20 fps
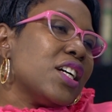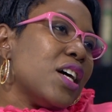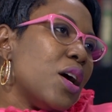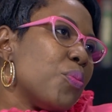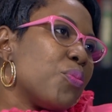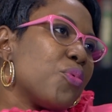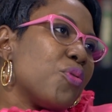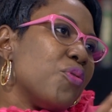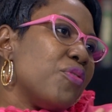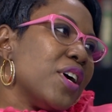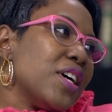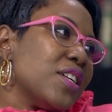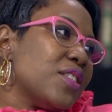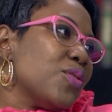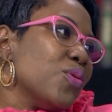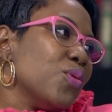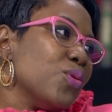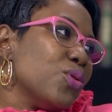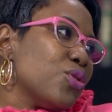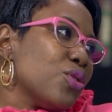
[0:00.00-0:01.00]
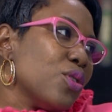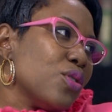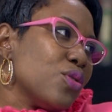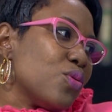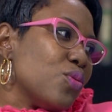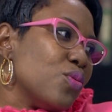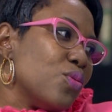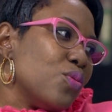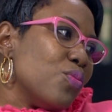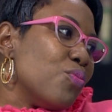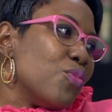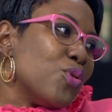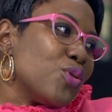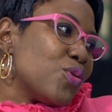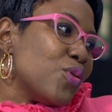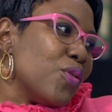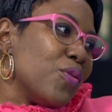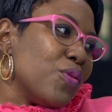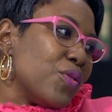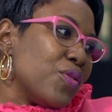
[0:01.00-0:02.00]
can provide solutions to
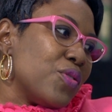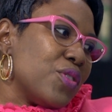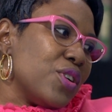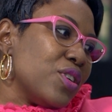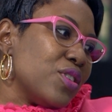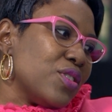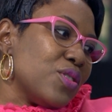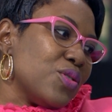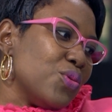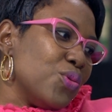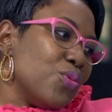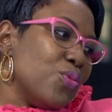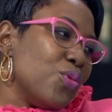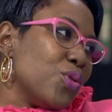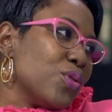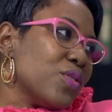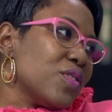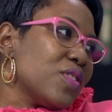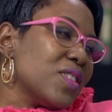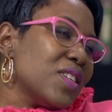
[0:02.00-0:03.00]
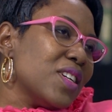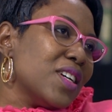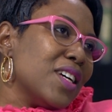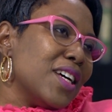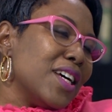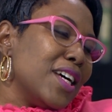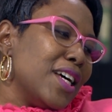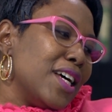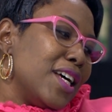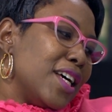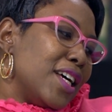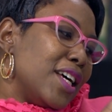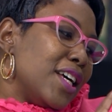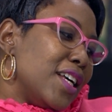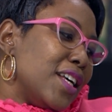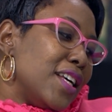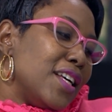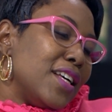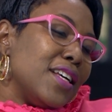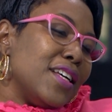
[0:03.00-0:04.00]
most of the things you want.
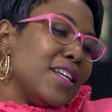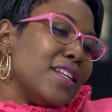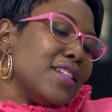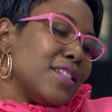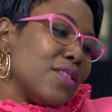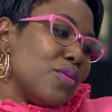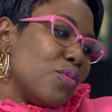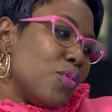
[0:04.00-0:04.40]
He's a